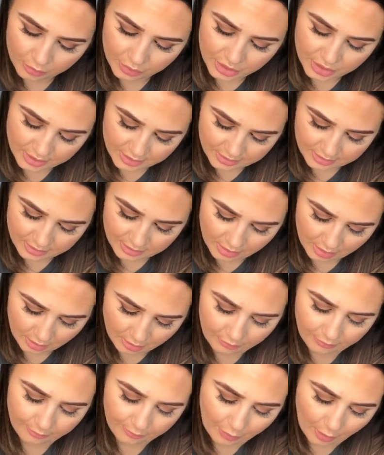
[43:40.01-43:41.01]
which is
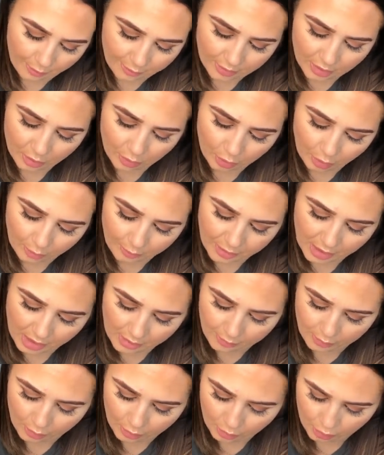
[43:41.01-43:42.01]
popular with a lot of
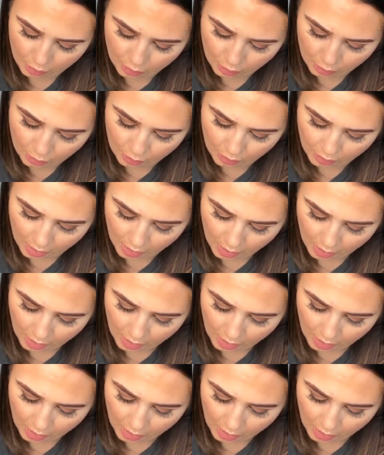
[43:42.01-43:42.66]
people.